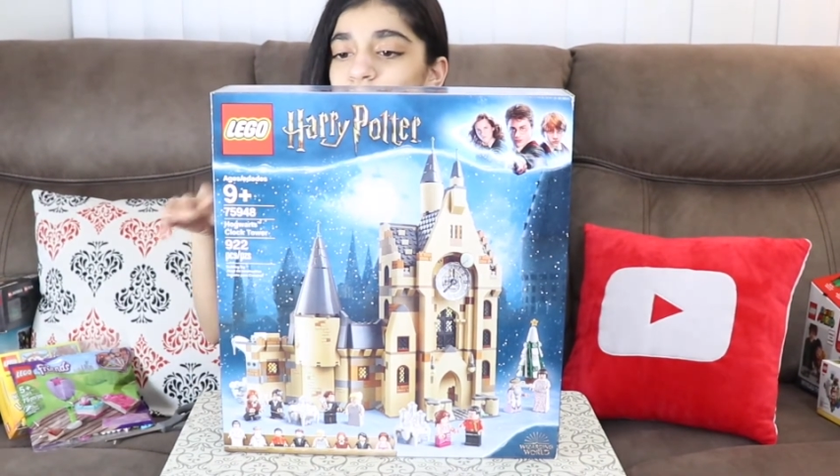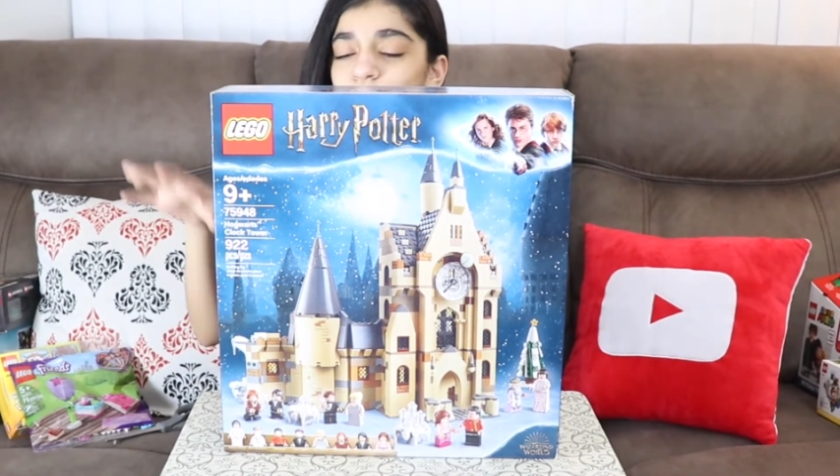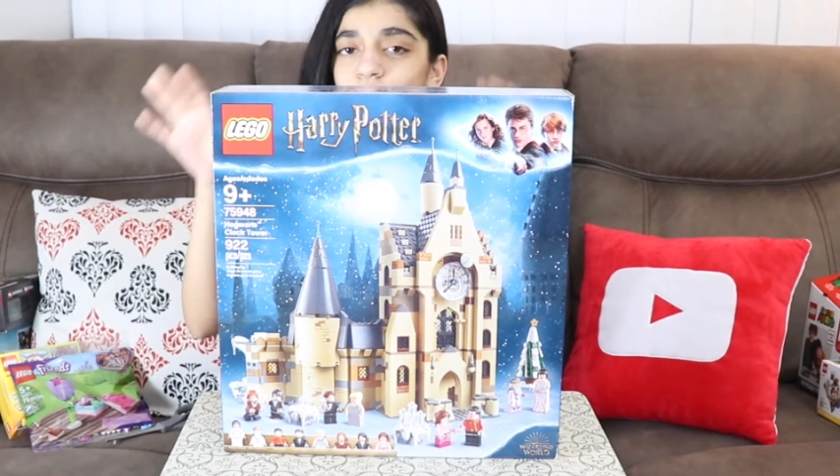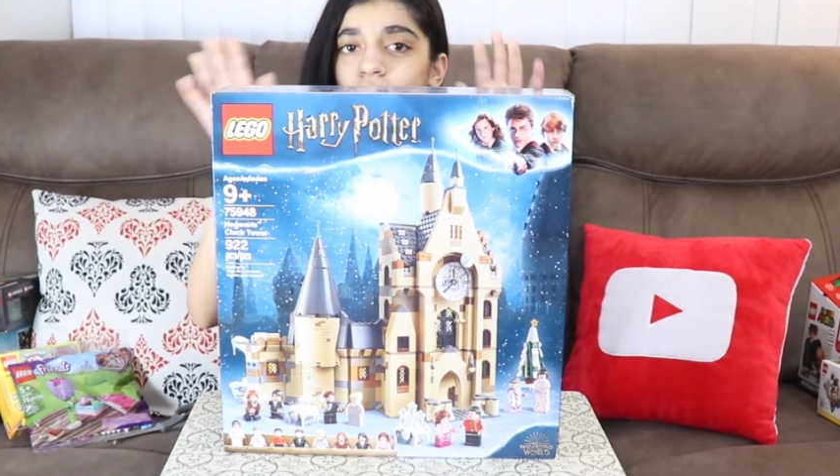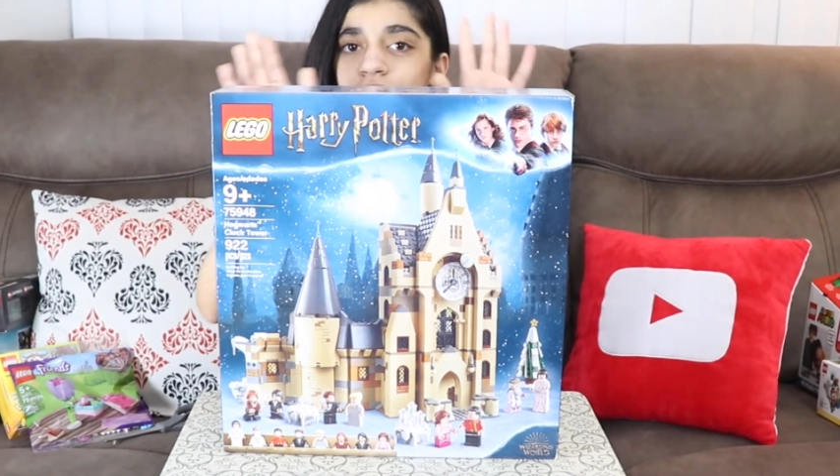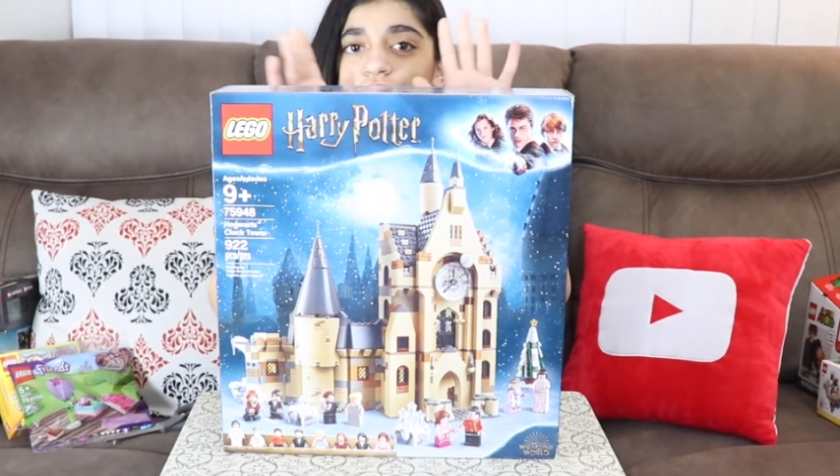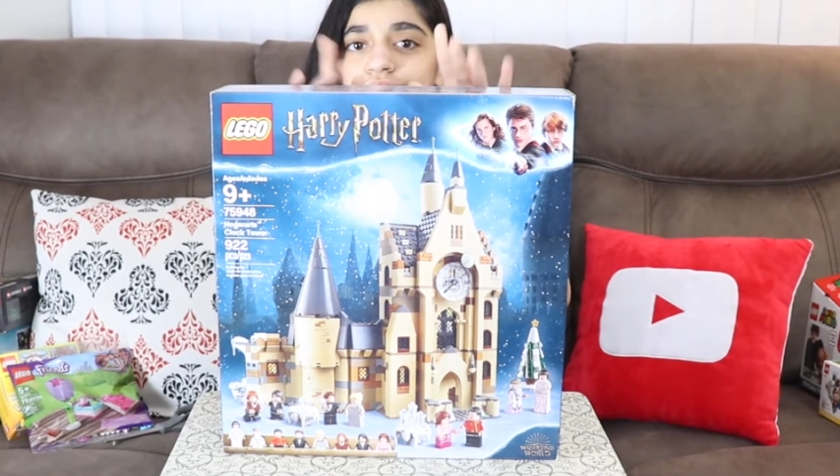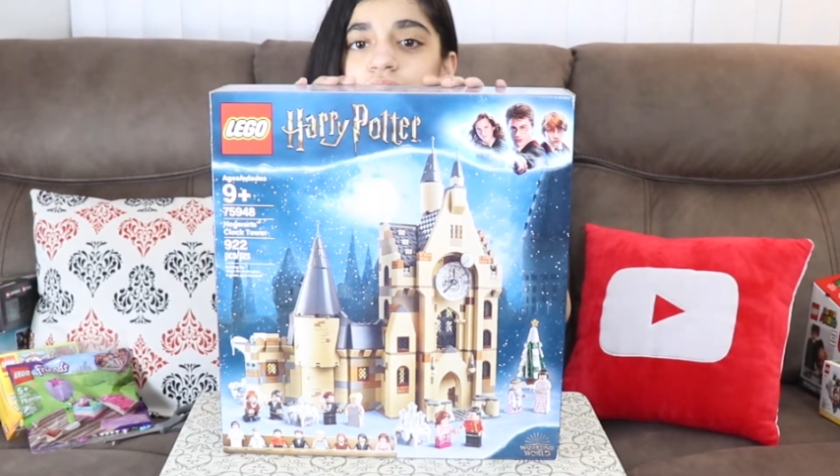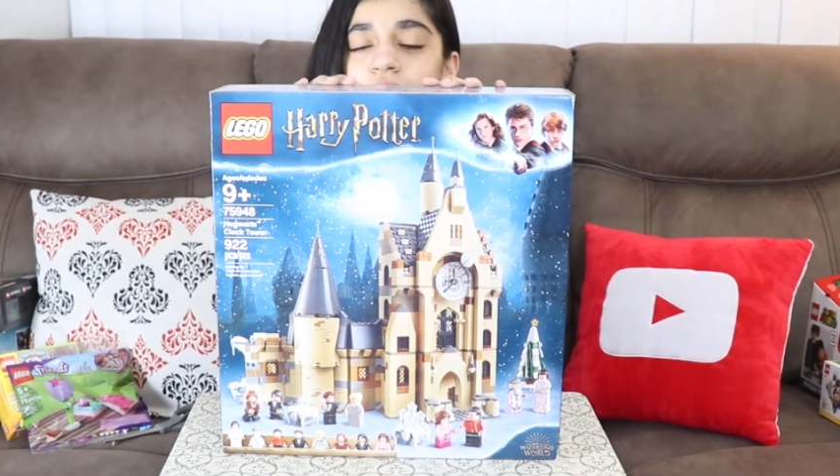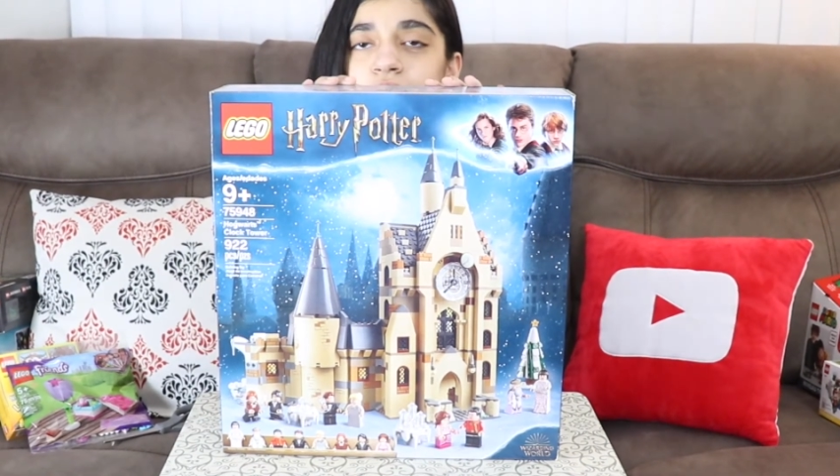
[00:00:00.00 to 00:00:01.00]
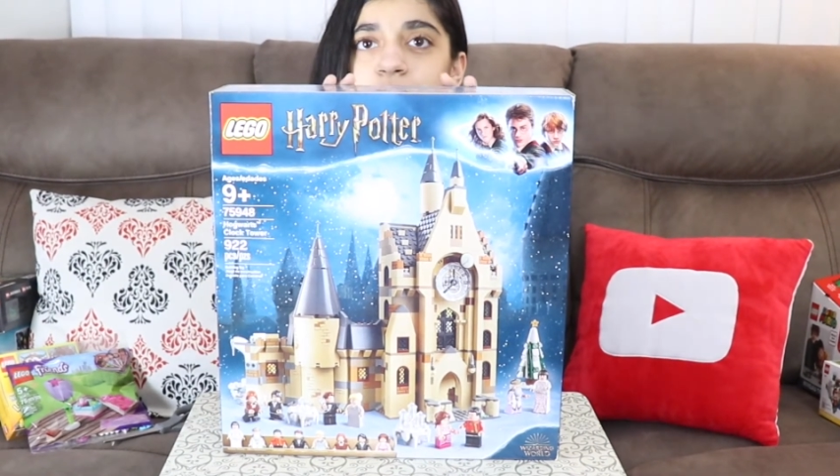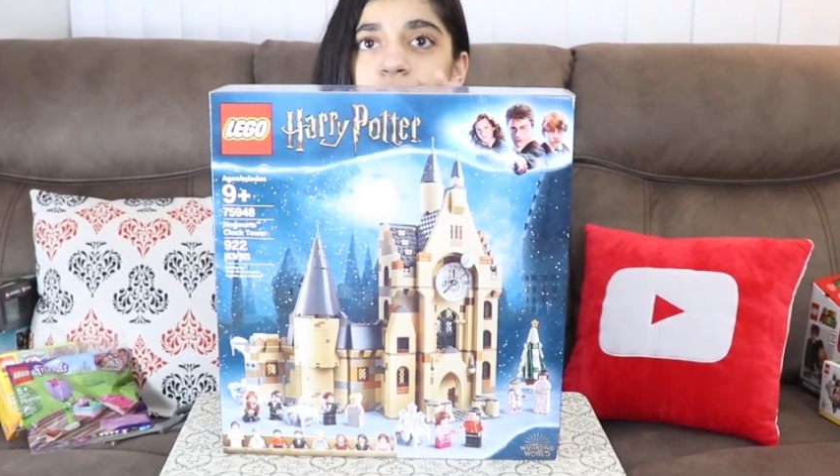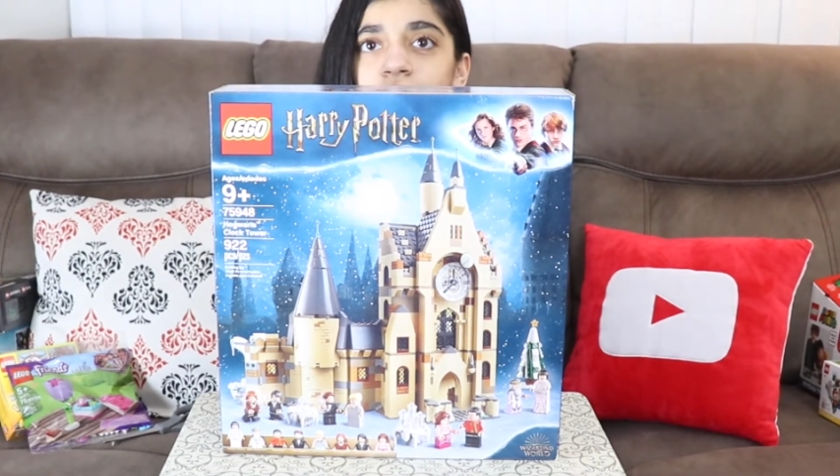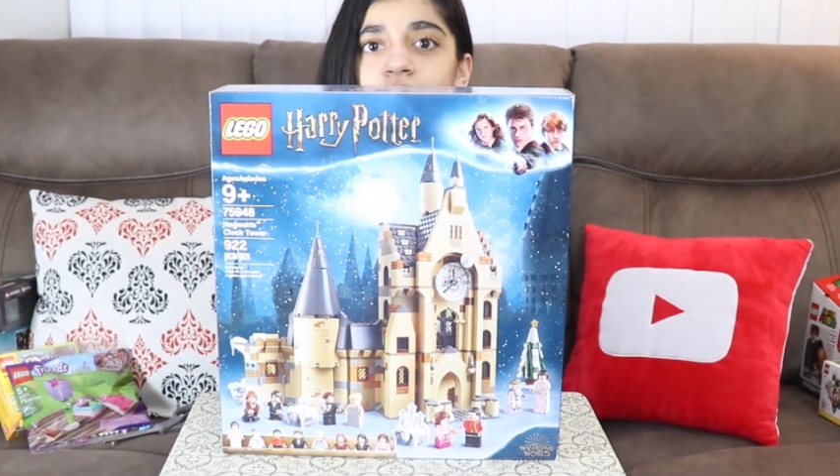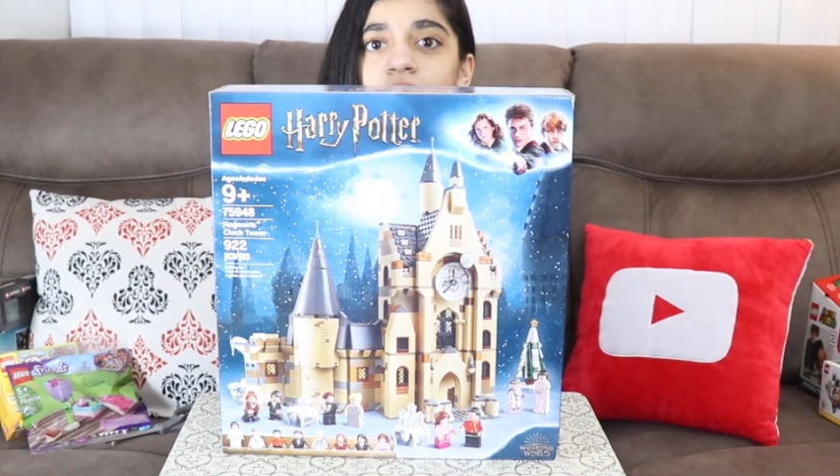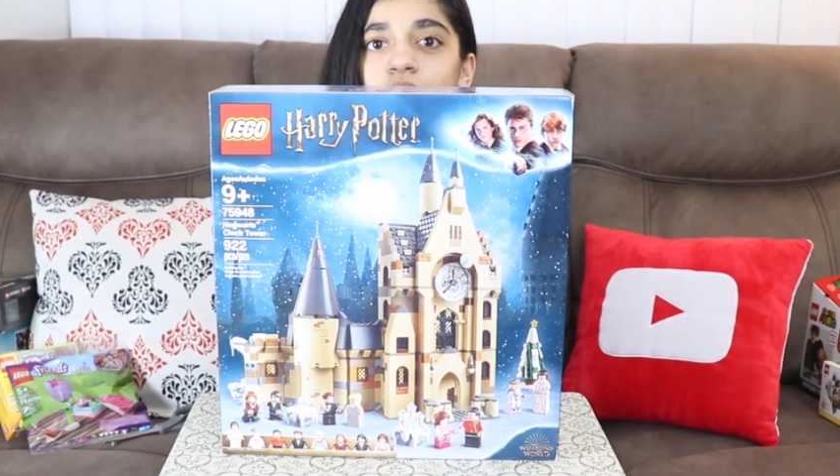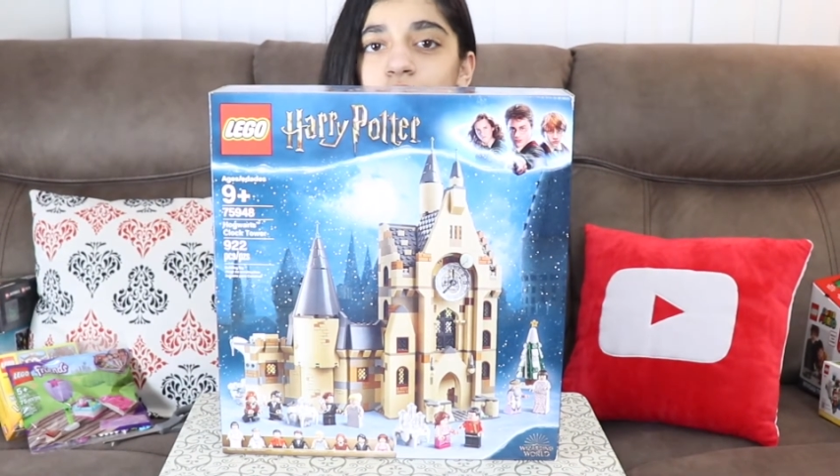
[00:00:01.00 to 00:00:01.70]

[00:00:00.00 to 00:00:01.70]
watched my